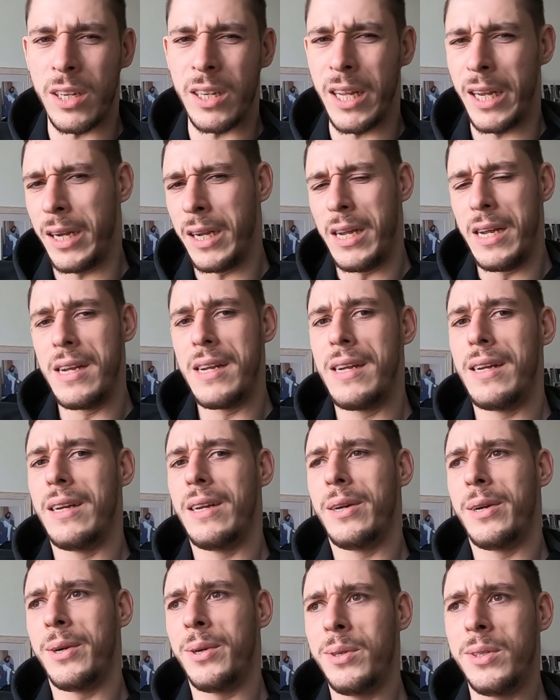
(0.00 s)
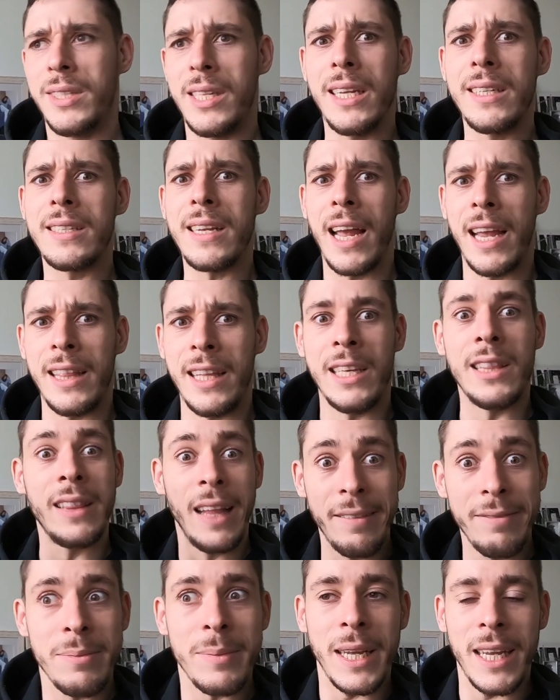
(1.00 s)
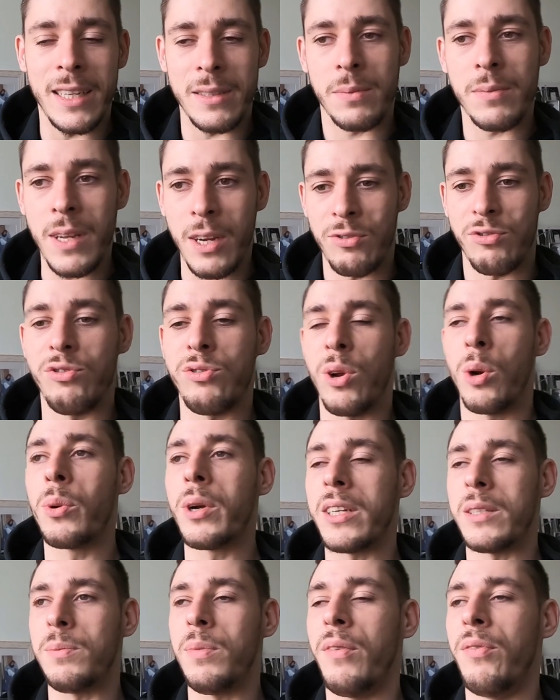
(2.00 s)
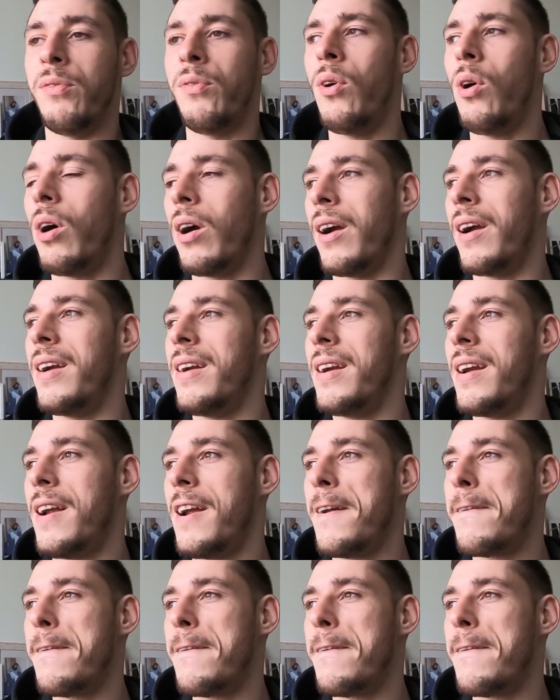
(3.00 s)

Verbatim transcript: They're like, "Who's this guy?" They loved me as as Joke as before,